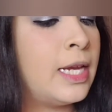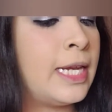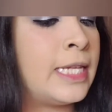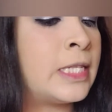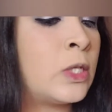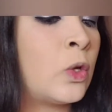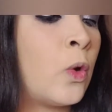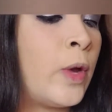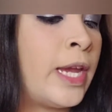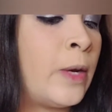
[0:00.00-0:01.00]
let's
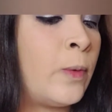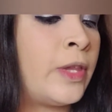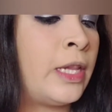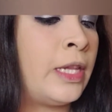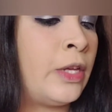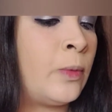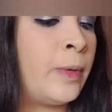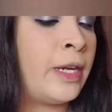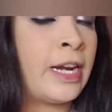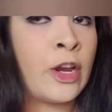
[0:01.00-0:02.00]
go in with a little
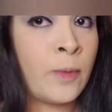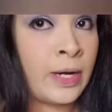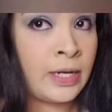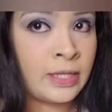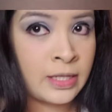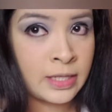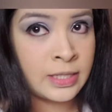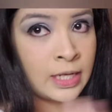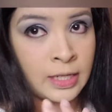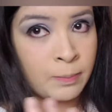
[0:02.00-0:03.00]
bit, and I already did the
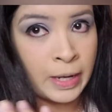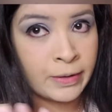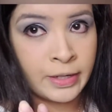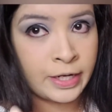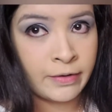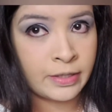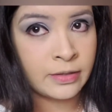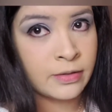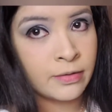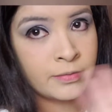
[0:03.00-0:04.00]
setting powder and
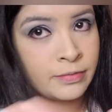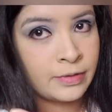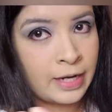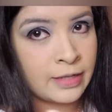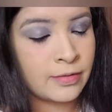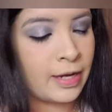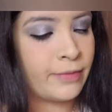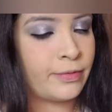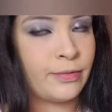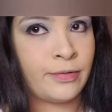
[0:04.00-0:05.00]
everything, so you guys don't
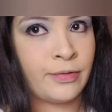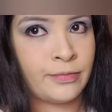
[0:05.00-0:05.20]
have to,